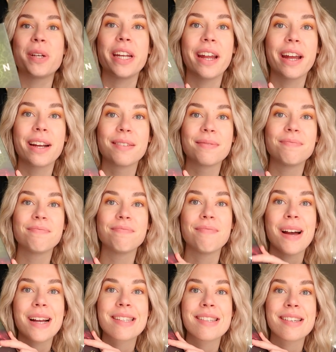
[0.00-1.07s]
reading
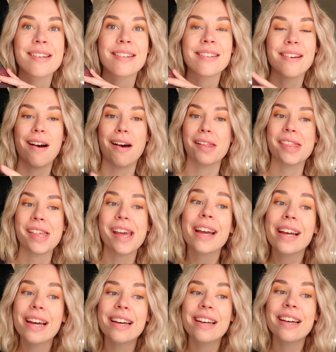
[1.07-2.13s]
Mexican
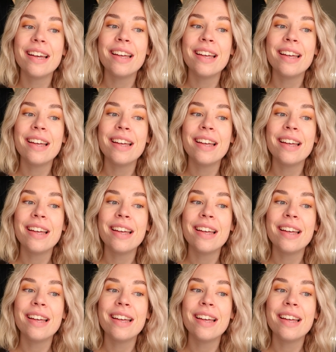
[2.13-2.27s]
Gothic,